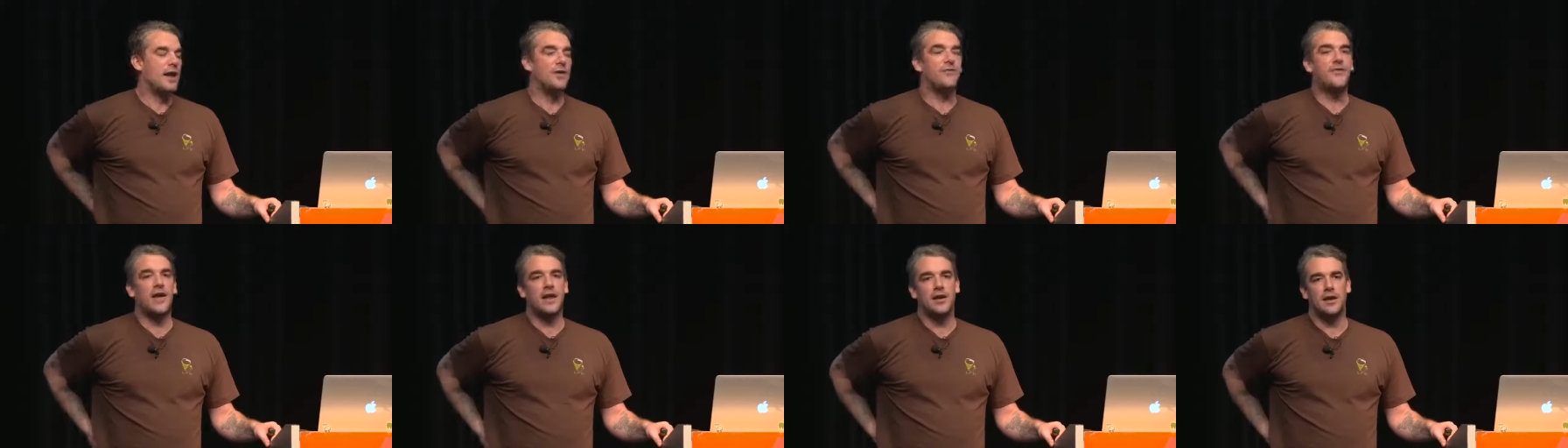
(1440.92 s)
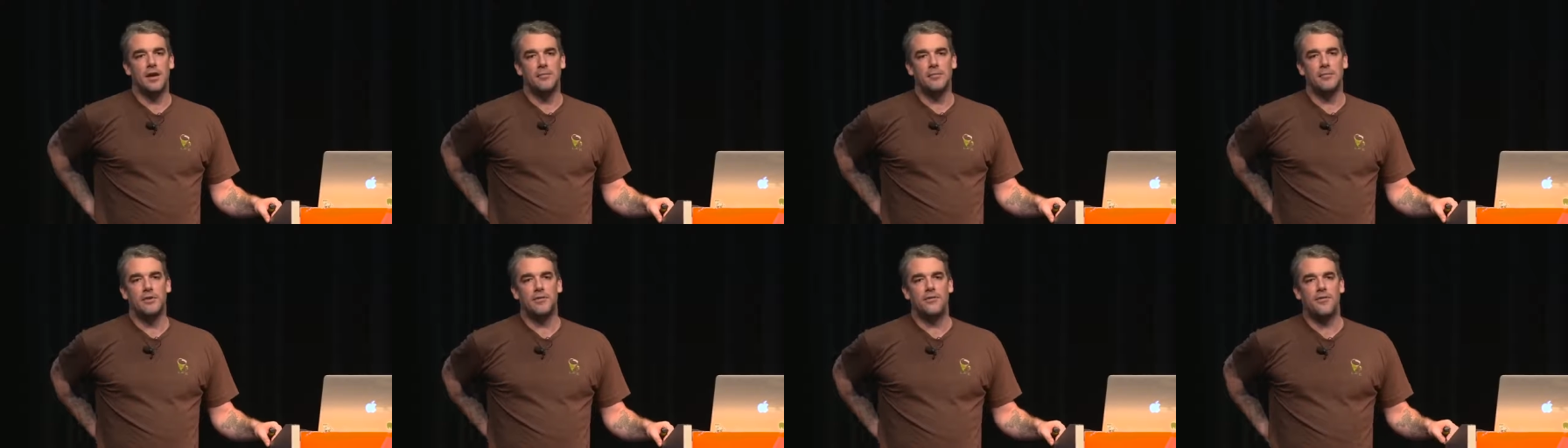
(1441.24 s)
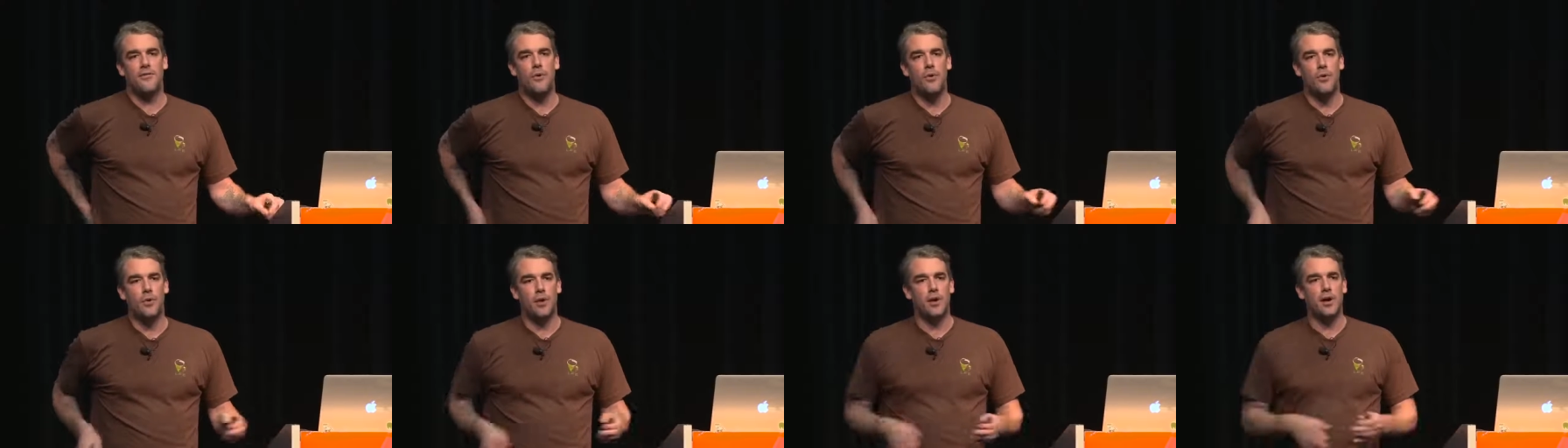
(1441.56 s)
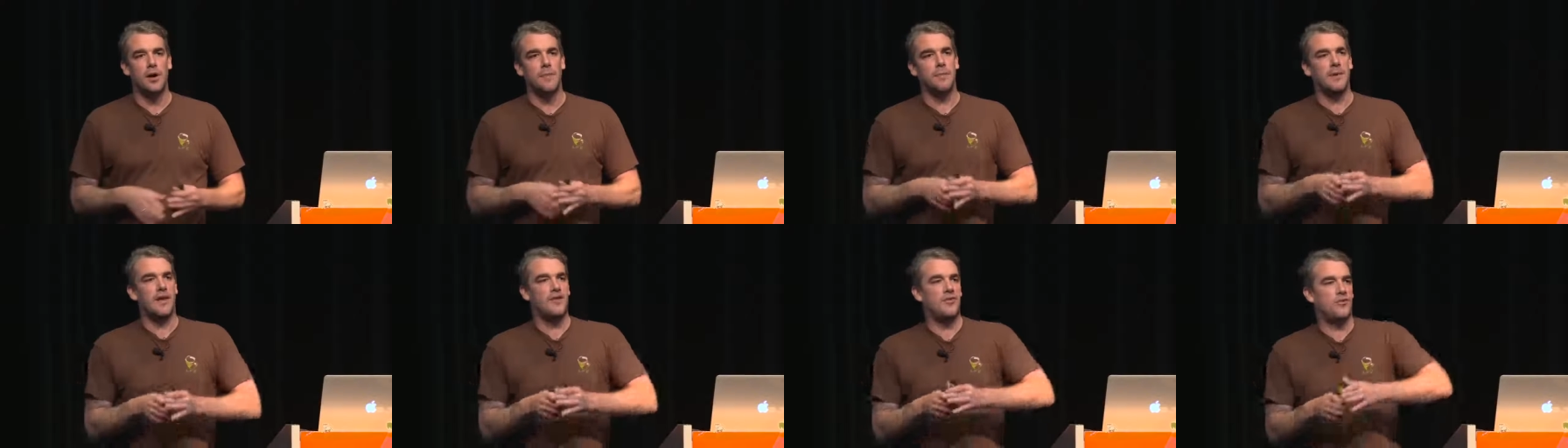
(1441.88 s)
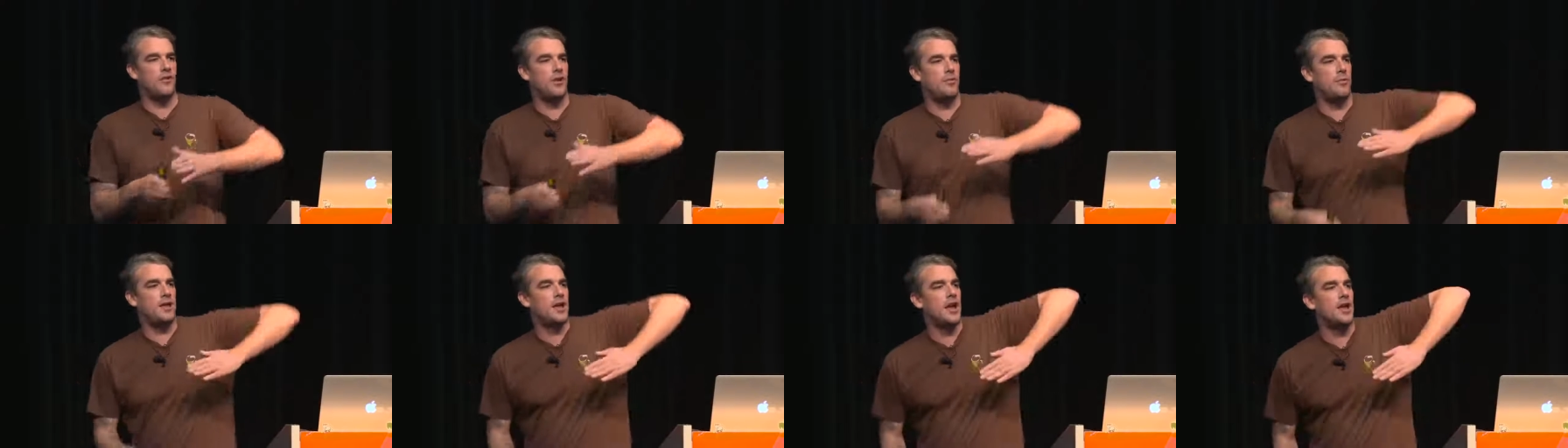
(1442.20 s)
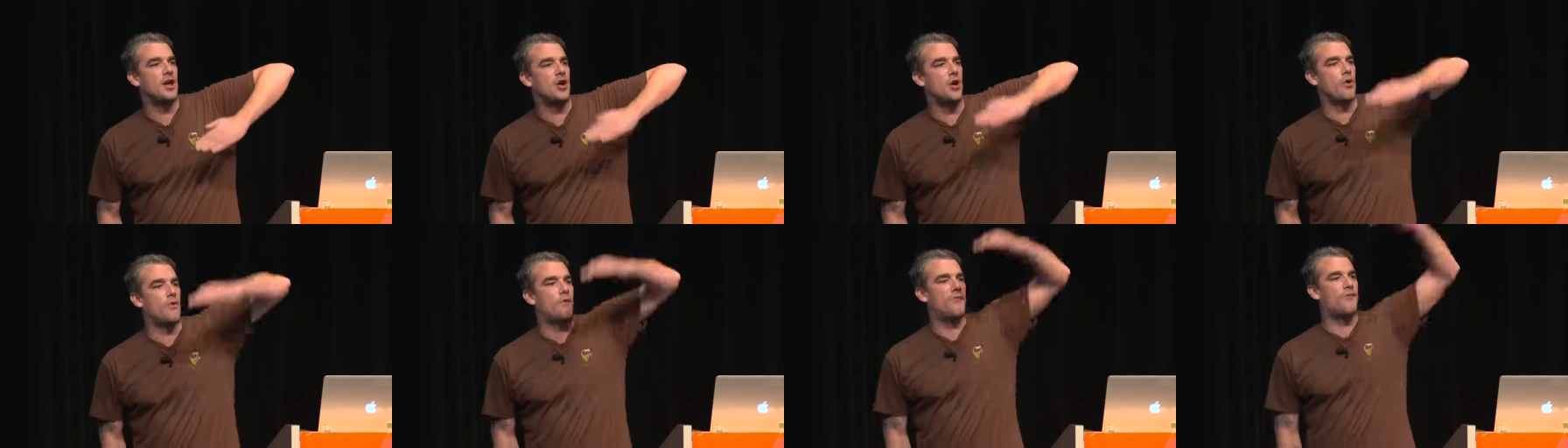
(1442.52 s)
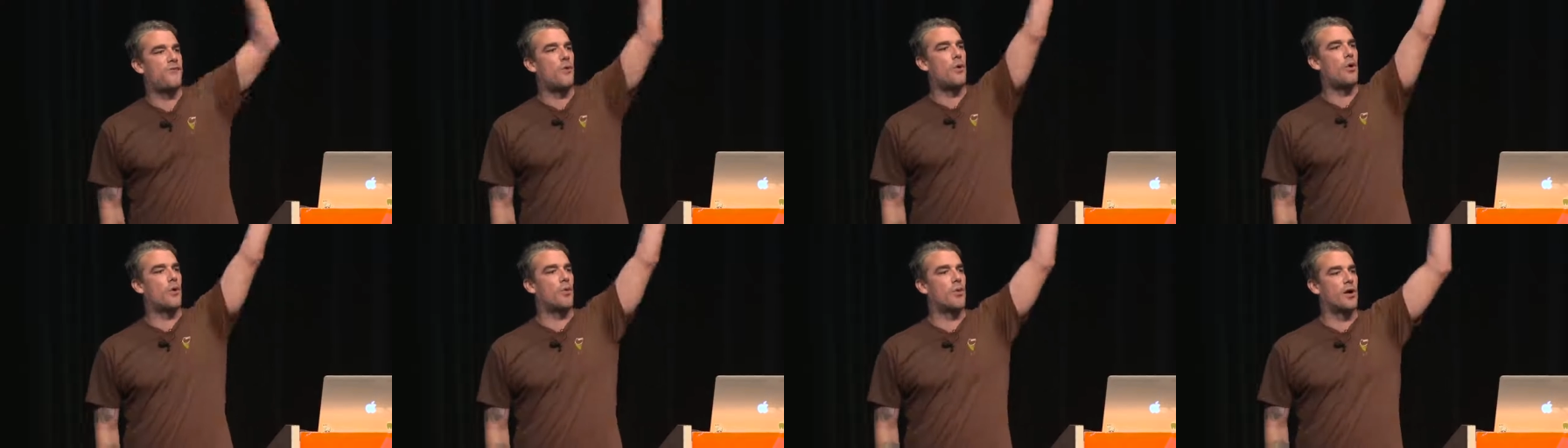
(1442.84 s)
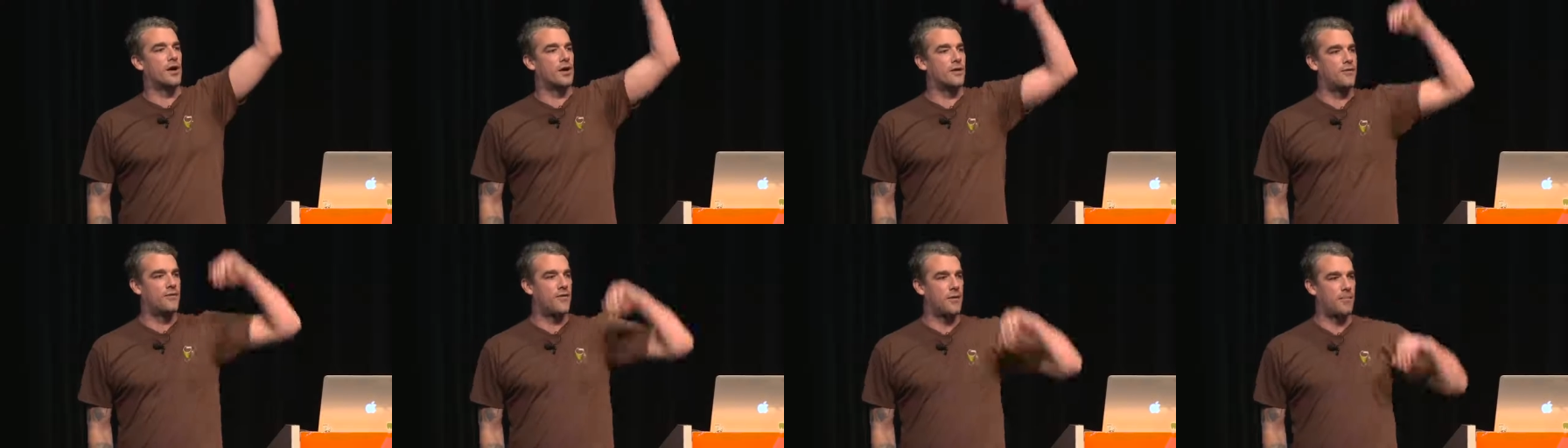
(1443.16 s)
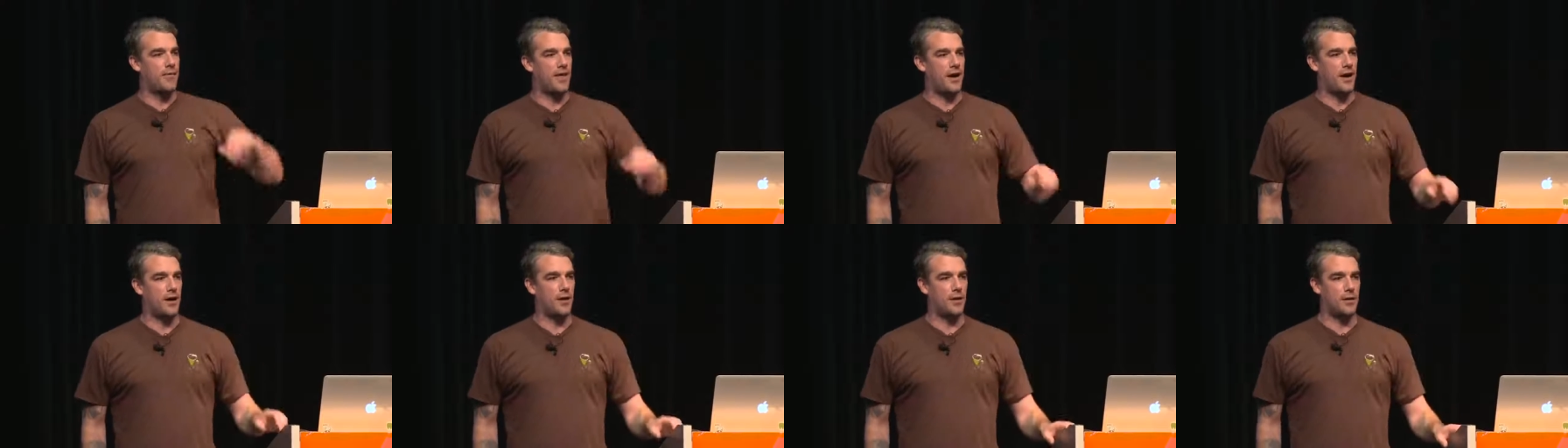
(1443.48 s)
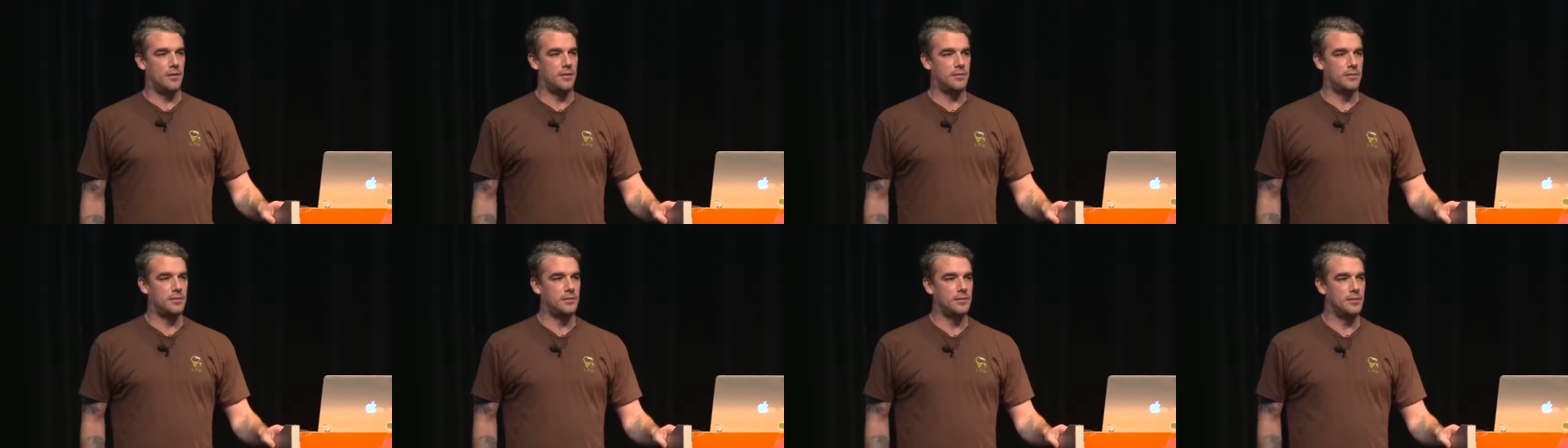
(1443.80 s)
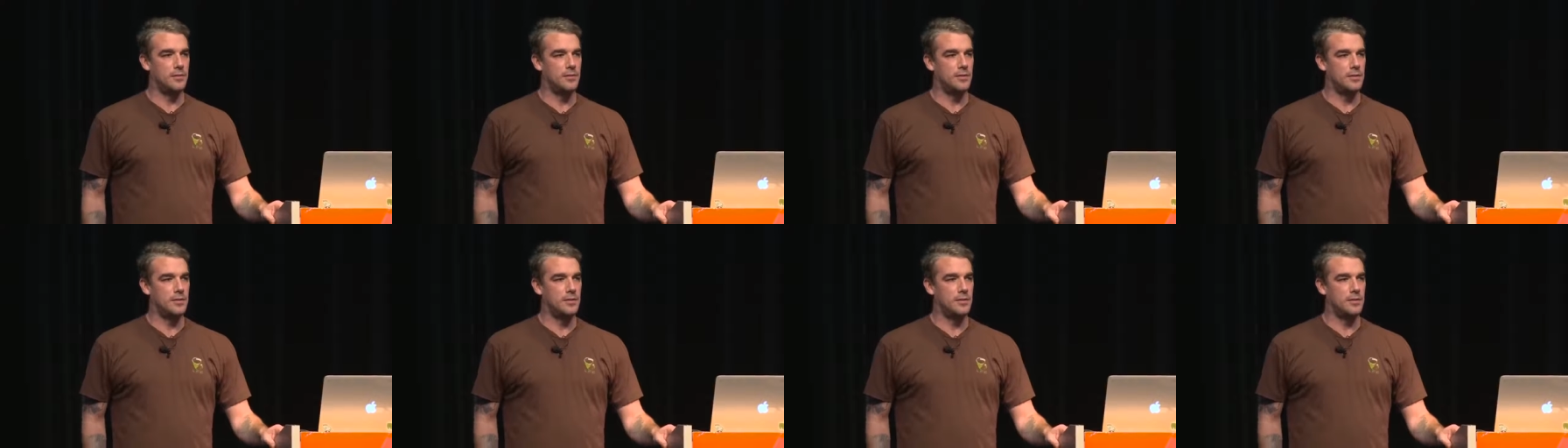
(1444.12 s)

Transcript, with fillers: at event number four, and basically we can go forward from there.